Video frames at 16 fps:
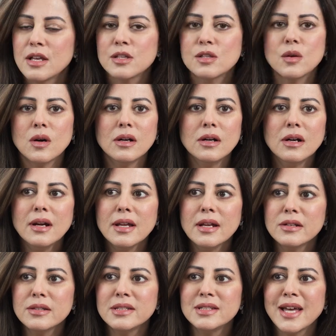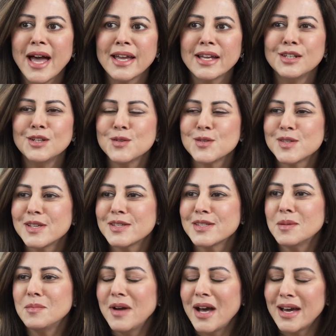So earlier the diagnosis,
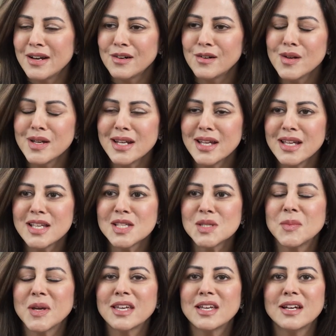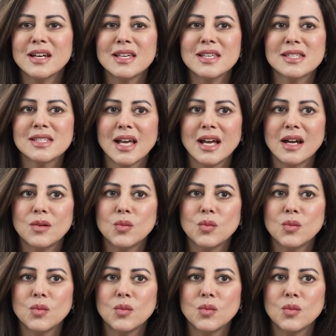the better it is because